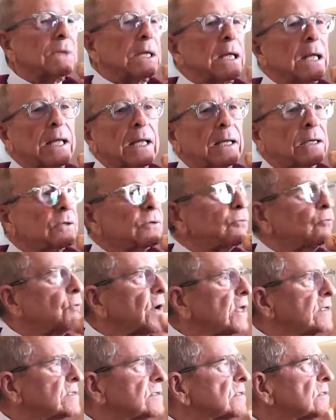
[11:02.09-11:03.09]
and
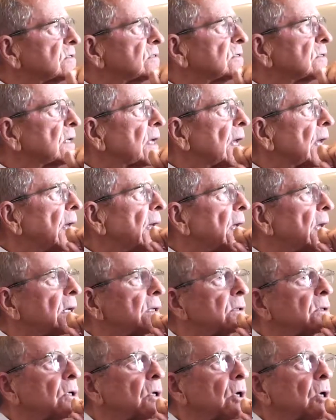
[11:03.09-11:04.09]
racist
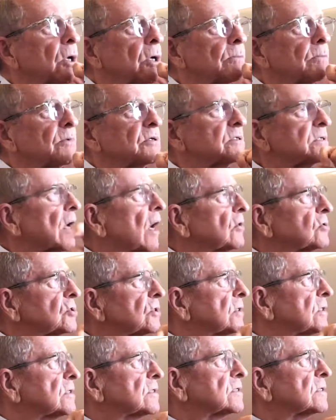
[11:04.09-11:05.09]
and
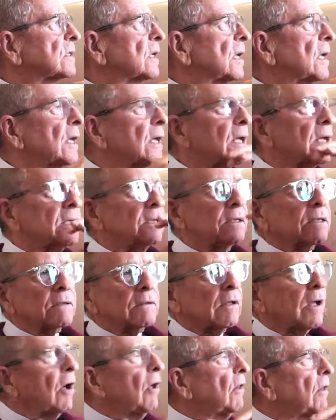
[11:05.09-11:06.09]
misogynist and
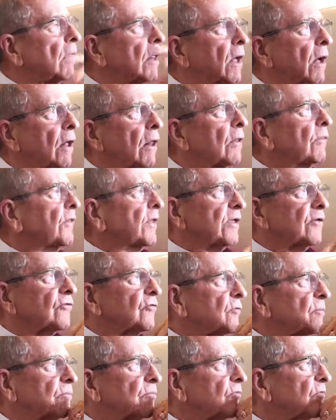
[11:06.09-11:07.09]
all, all the
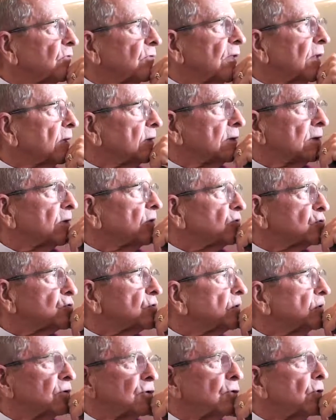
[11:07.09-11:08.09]
isms that you,
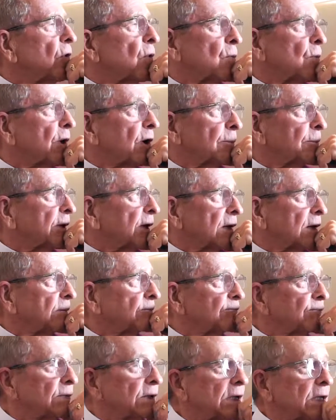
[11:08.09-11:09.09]
you don't want to be.
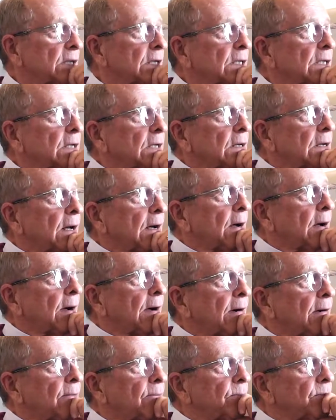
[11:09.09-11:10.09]

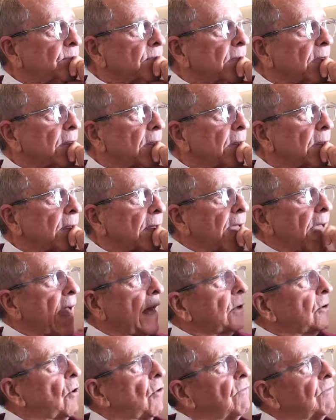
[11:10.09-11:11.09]
Um,
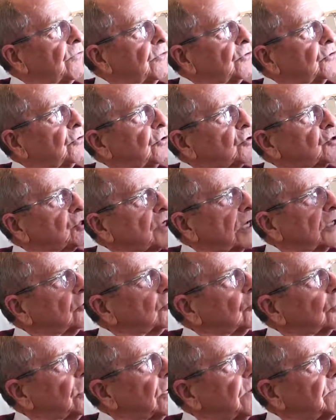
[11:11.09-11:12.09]
and over the
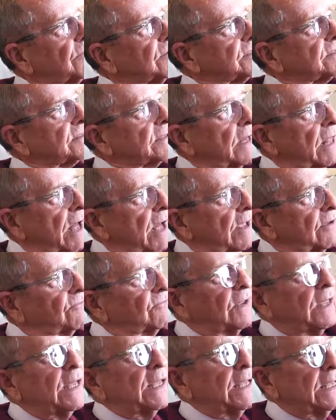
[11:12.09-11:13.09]
trajectory of his life,
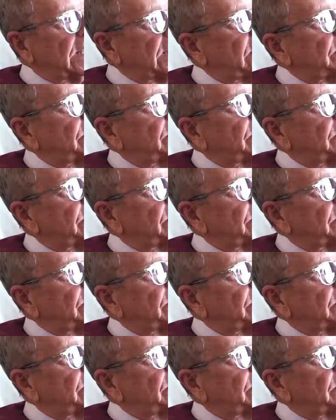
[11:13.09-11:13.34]
he